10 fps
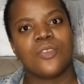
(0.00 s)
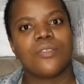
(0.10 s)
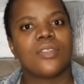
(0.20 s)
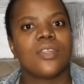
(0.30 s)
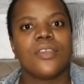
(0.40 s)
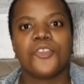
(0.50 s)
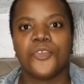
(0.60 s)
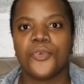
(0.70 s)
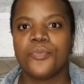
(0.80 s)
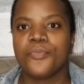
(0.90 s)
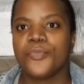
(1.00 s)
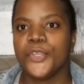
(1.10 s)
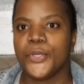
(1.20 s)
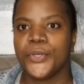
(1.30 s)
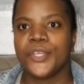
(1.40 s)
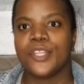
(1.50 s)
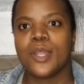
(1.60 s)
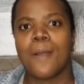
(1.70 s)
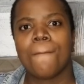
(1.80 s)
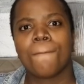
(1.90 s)
and, you know, you're good.
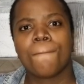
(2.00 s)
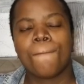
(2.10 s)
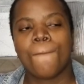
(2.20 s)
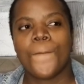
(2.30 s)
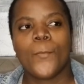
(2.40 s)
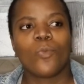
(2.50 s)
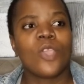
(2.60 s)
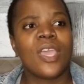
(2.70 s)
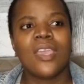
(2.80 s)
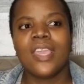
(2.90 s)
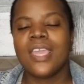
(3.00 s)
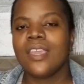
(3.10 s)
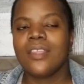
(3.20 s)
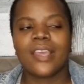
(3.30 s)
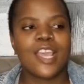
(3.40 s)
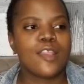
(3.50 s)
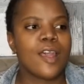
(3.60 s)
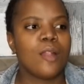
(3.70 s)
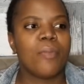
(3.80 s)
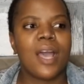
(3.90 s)
Okay, the guys
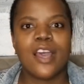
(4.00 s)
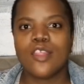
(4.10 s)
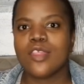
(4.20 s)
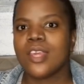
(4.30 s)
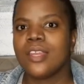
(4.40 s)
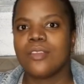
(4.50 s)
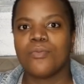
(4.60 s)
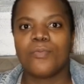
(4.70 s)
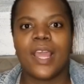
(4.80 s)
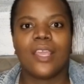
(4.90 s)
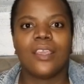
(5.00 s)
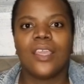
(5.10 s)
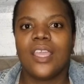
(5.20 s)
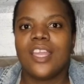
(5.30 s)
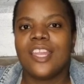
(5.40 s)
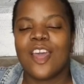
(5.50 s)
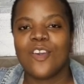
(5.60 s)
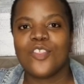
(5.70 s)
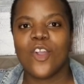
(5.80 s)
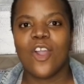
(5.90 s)
help us and like
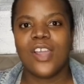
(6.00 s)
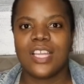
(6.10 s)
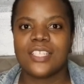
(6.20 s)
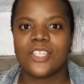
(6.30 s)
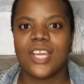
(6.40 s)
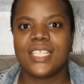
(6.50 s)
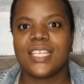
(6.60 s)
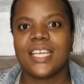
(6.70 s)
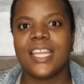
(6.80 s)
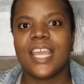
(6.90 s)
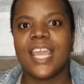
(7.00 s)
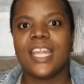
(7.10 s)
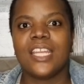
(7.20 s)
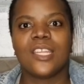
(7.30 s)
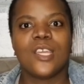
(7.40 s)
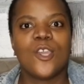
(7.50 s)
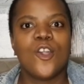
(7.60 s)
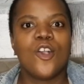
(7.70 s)
now the car has started and,